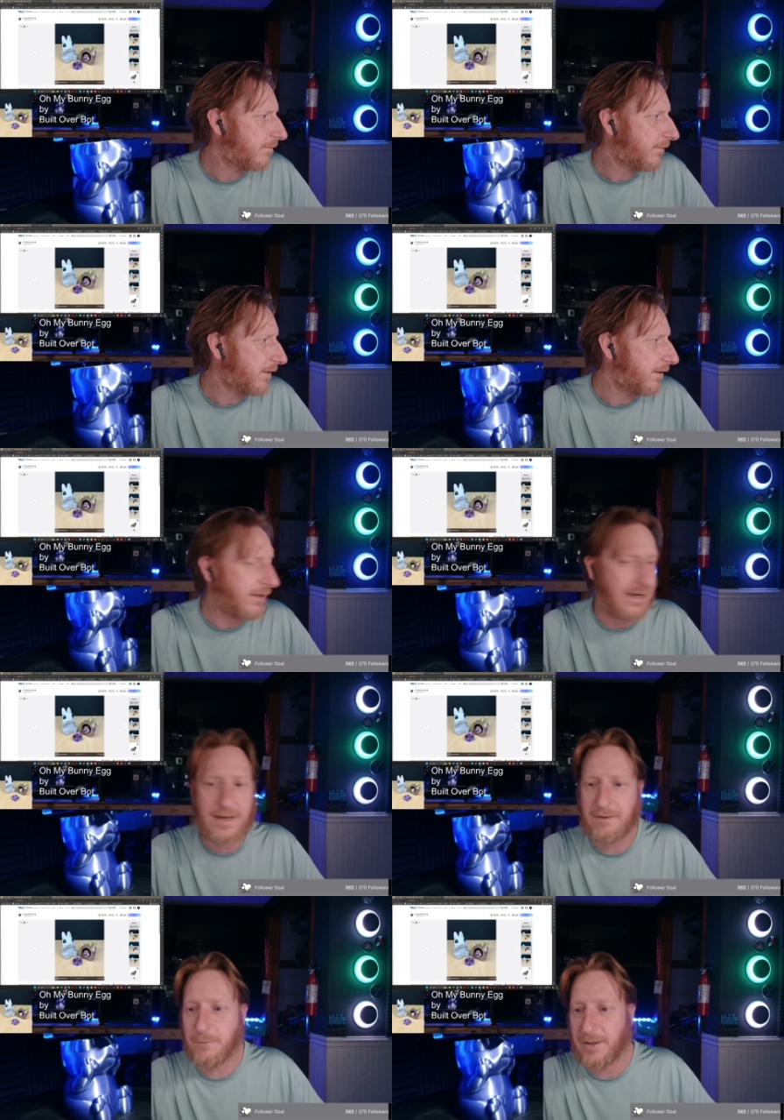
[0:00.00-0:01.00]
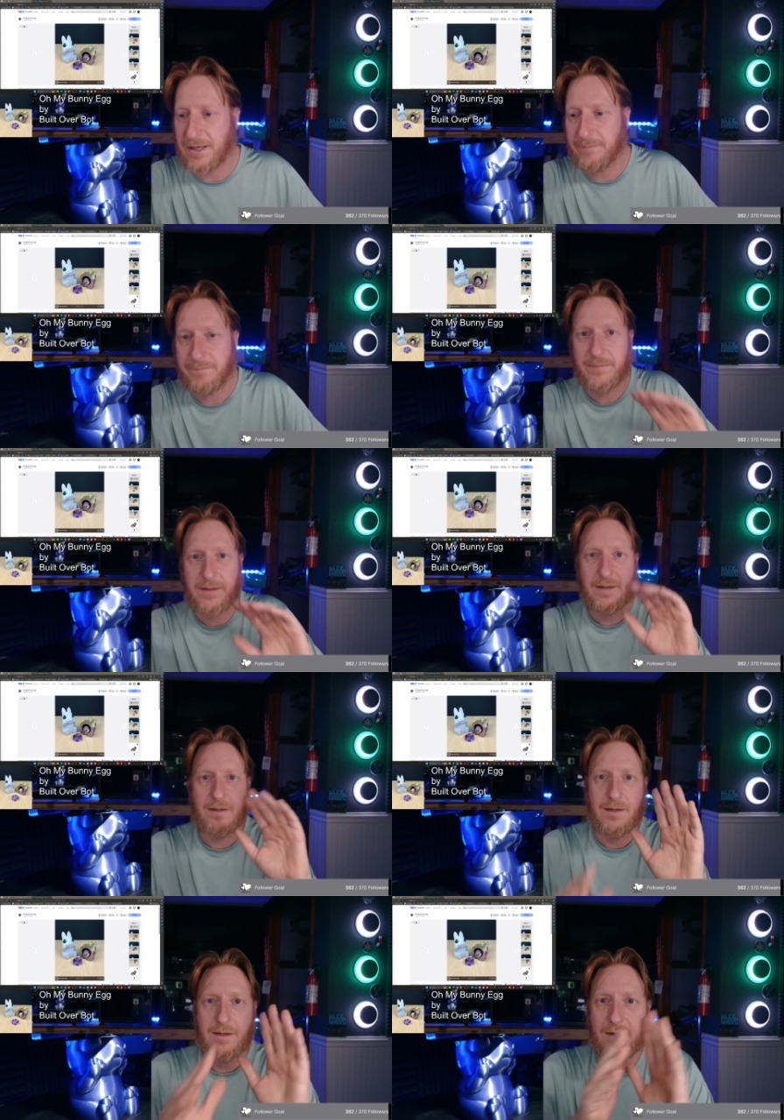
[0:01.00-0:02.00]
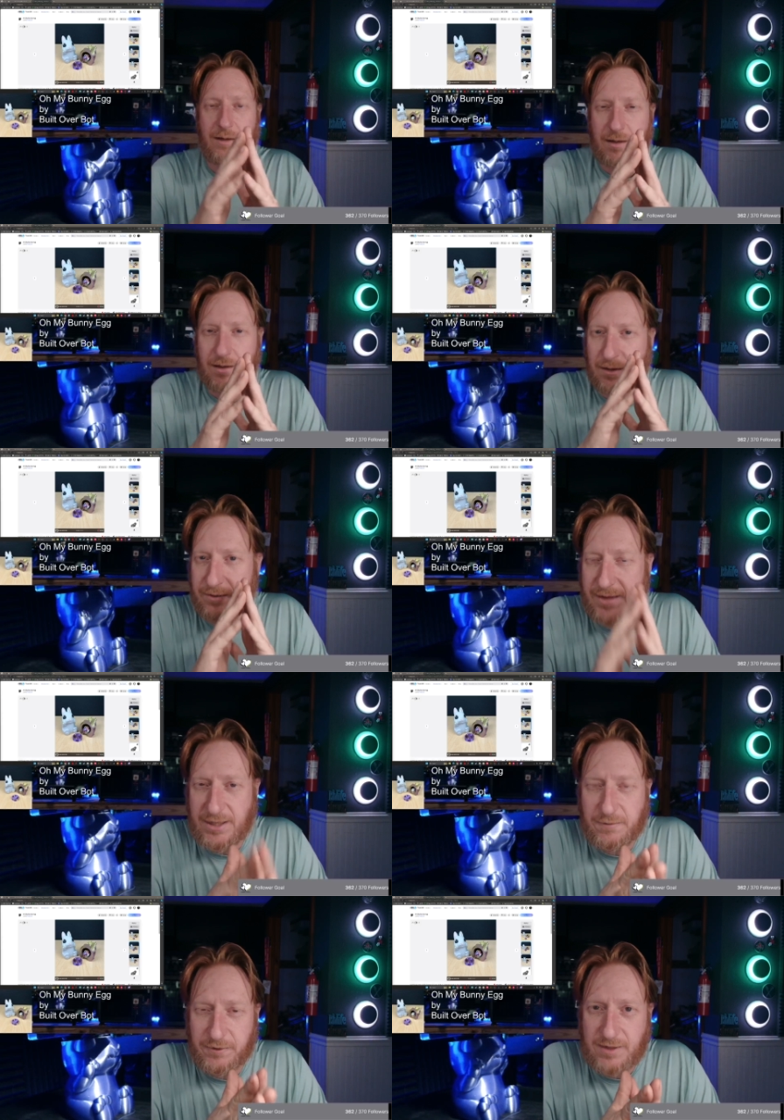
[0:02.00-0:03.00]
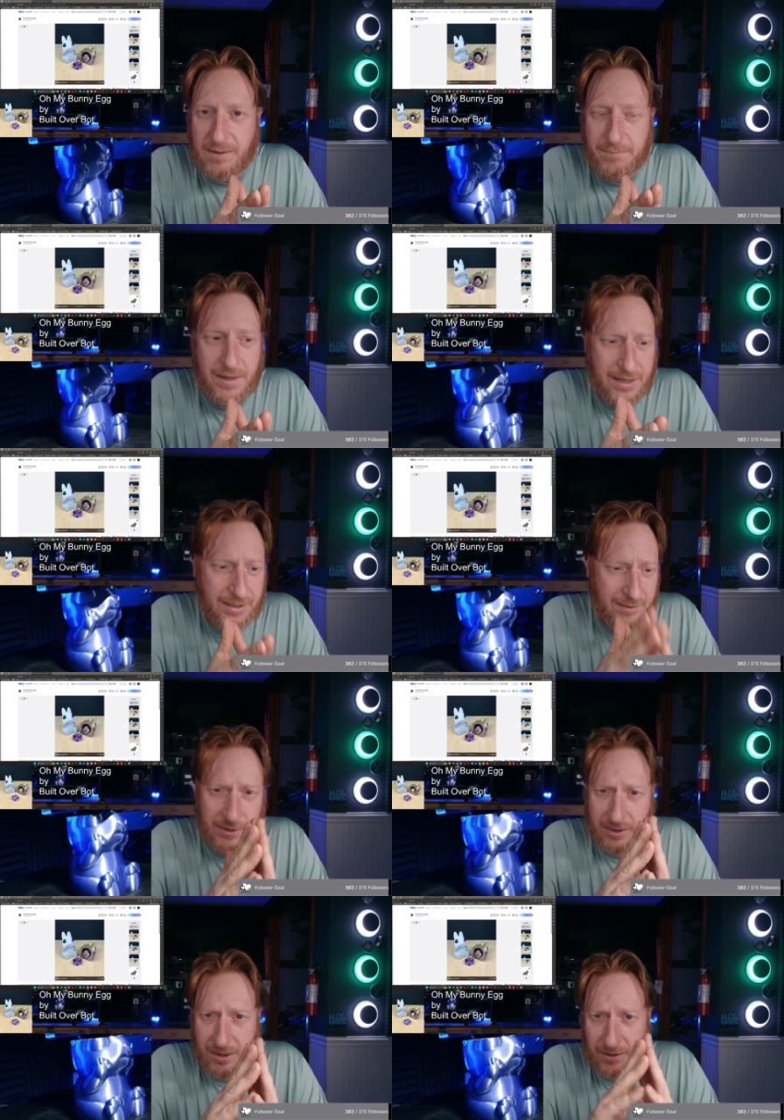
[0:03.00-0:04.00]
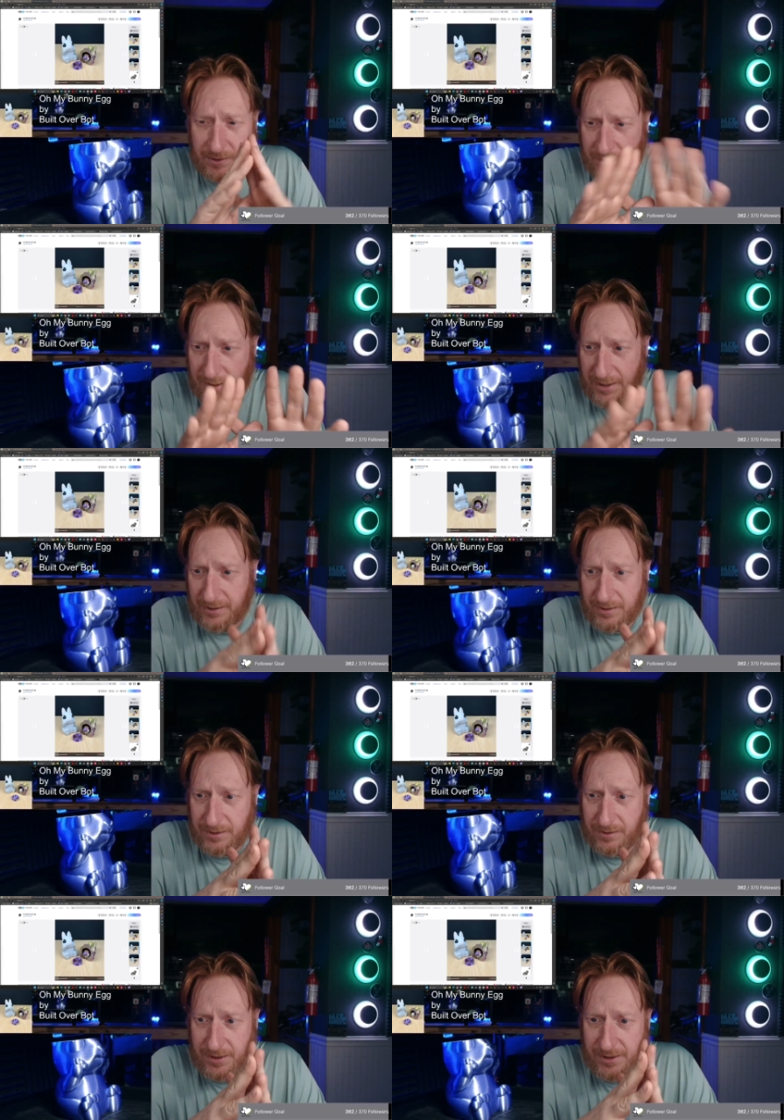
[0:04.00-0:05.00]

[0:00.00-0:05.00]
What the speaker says: Okay, everybody. Thank you for stopping by. I'm going to call it night here.